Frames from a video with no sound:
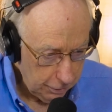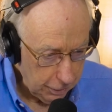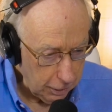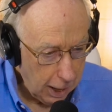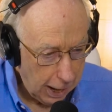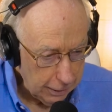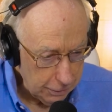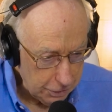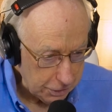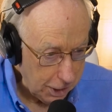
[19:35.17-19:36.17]
the
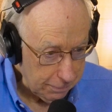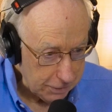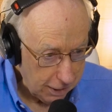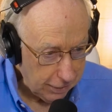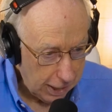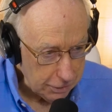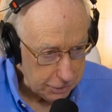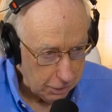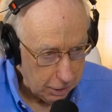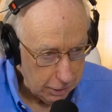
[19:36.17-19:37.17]
lot just happens to have a
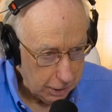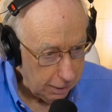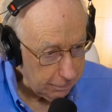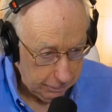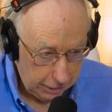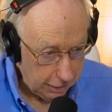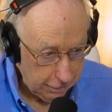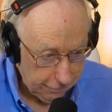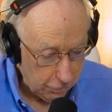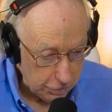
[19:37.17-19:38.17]
house on it. I'm
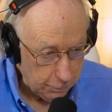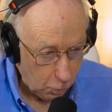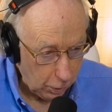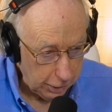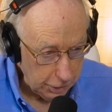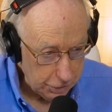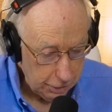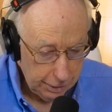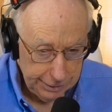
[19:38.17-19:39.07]
getting a first mortgage.